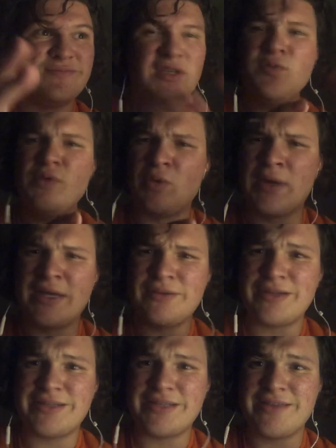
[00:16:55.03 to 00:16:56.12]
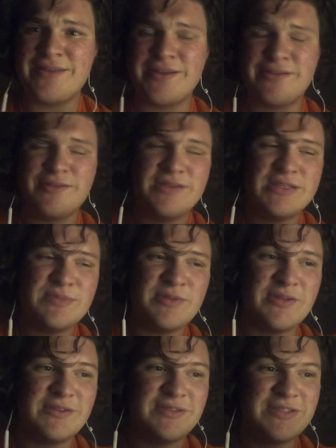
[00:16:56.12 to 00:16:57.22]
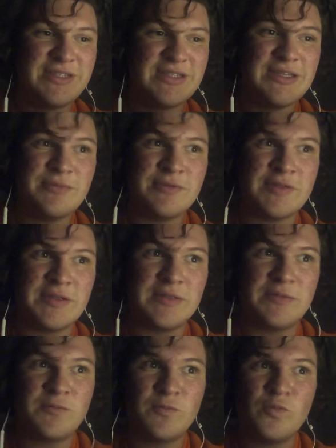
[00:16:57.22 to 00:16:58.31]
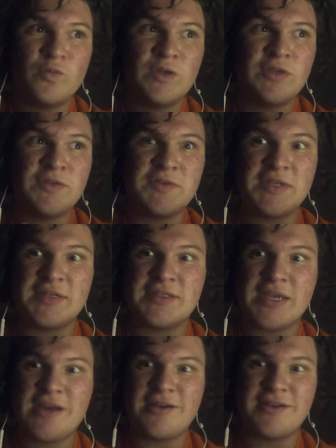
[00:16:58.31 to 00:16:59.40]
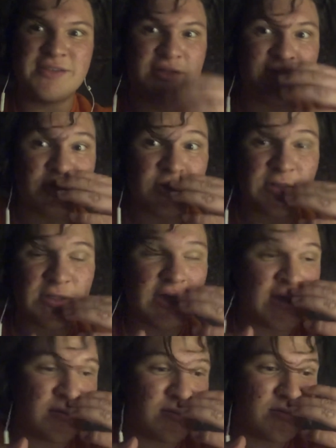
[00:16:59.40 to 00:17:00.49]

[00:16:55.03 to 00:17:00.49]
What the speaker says: it went away quickly, thank goodness, but it was an interesting scare, because it